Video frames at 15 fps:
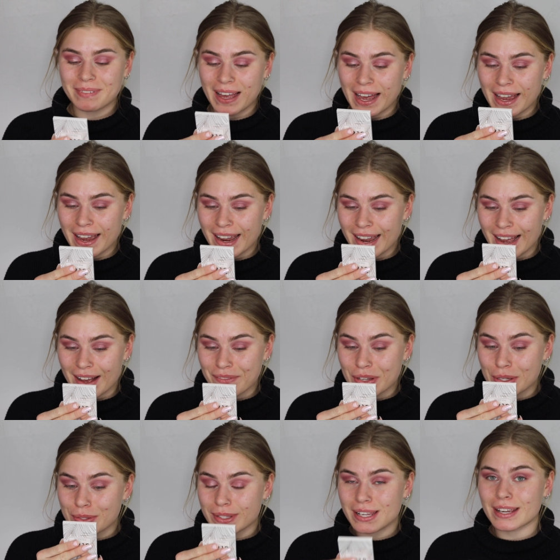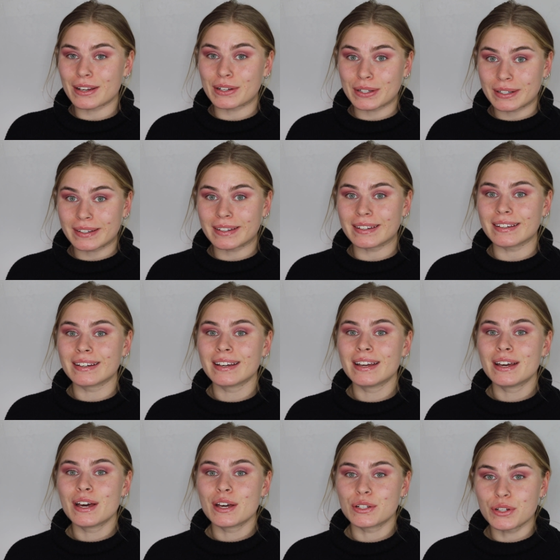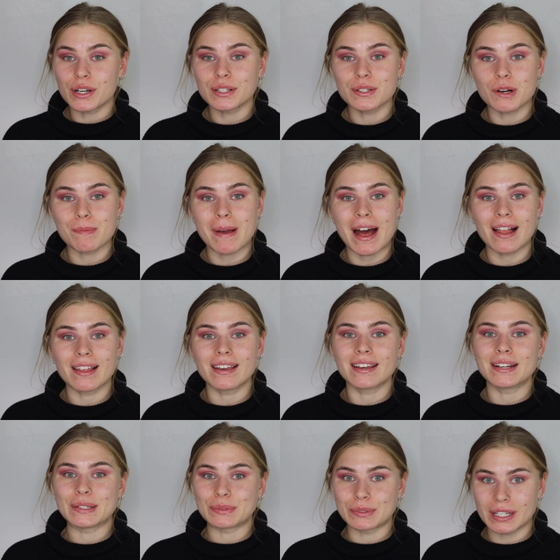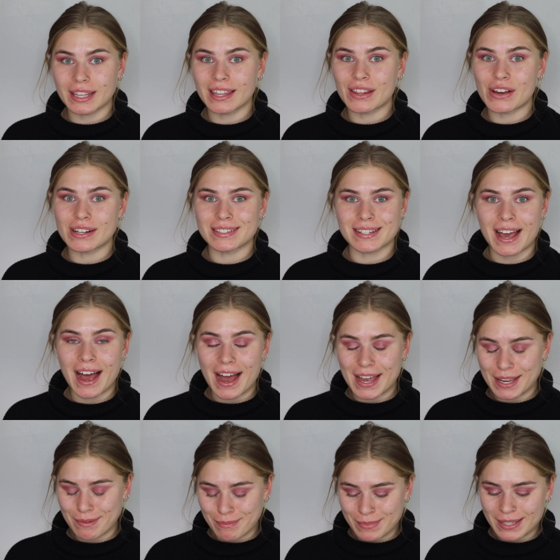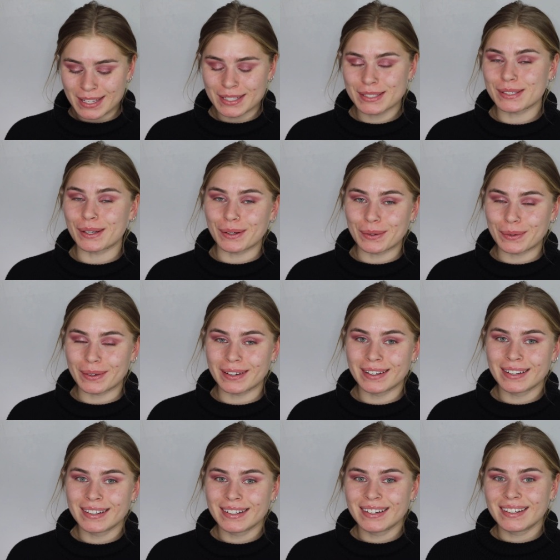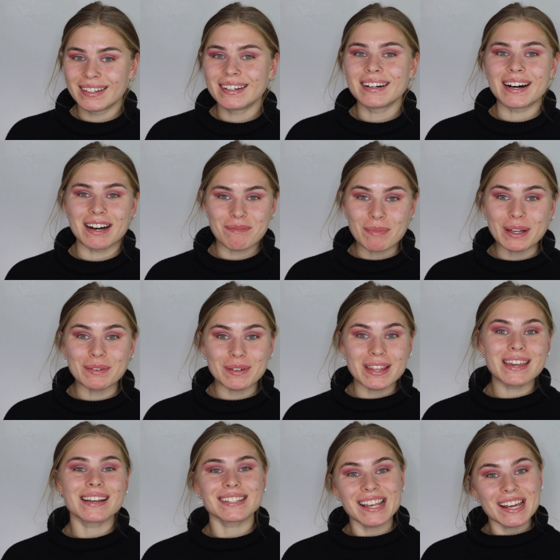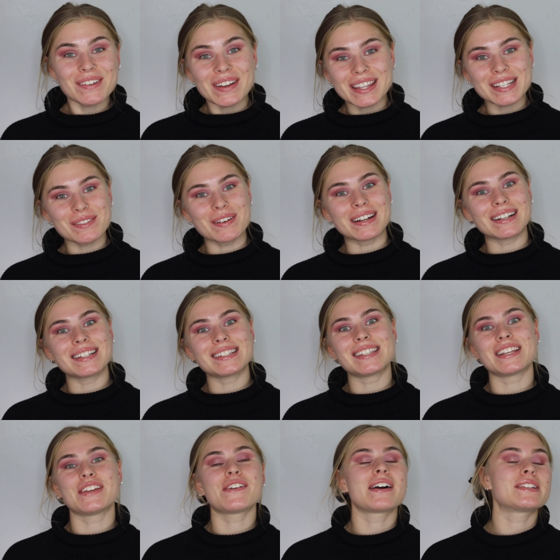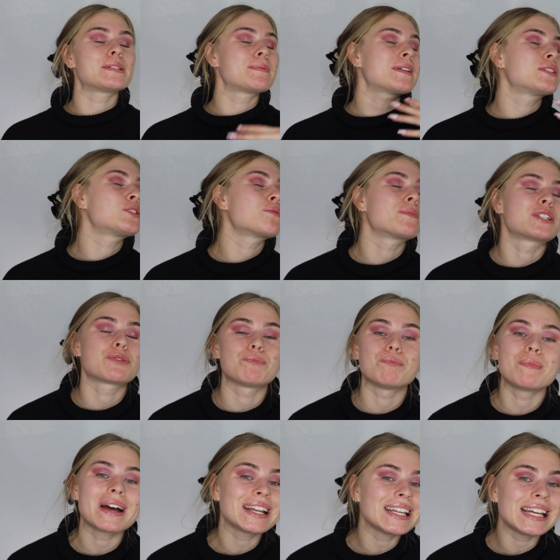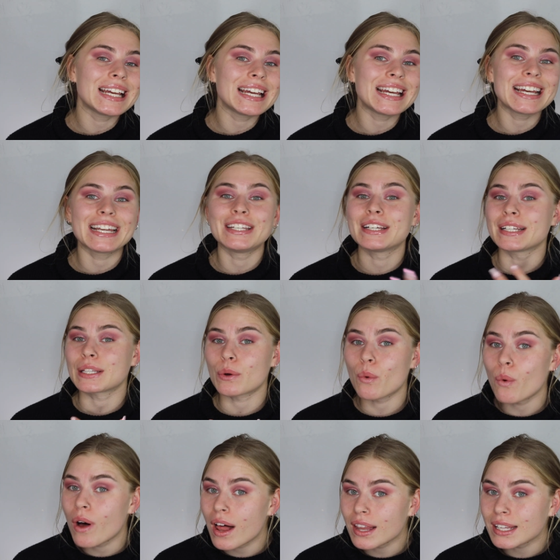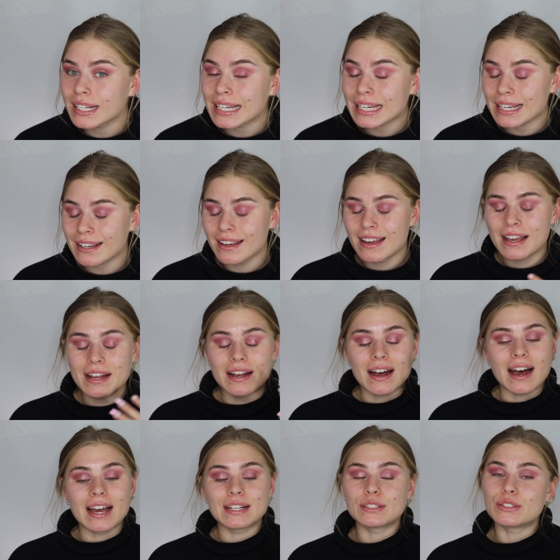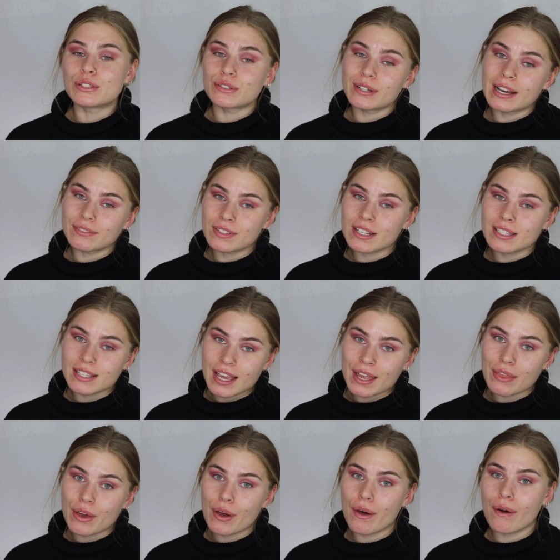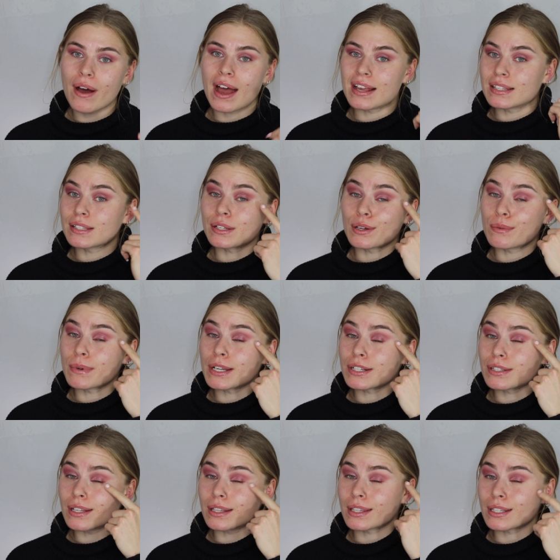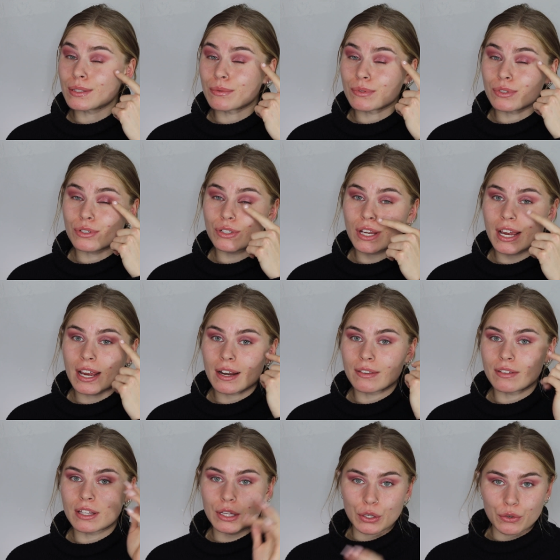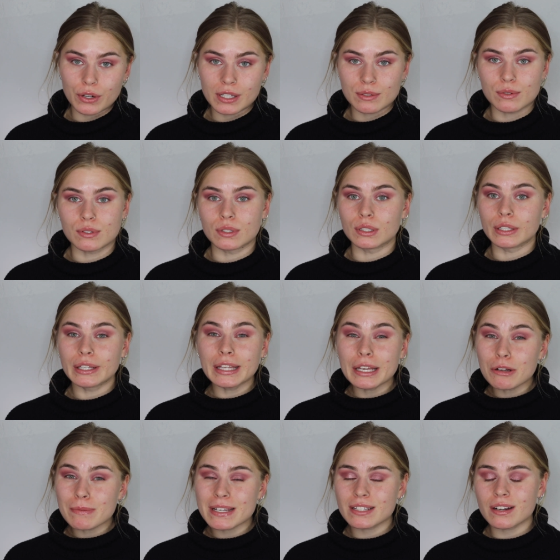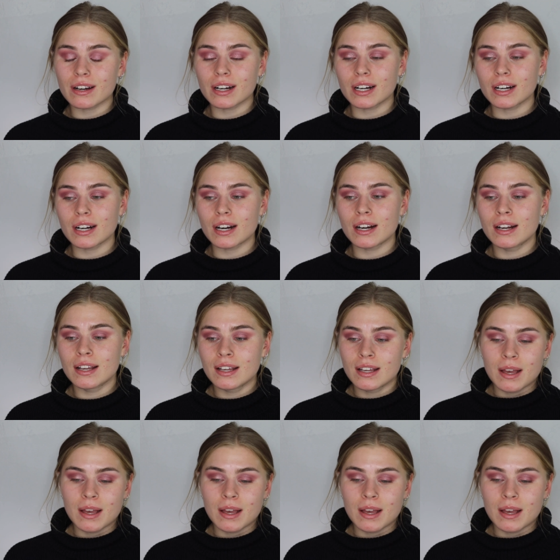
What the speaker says: I haven't used a good drugstore palette in a really long time, so I'm like really excited about this one because then you don't have to spend so much money and you get the quality. I do have to say though, I still wish that this shade in the crease was a little bit darker,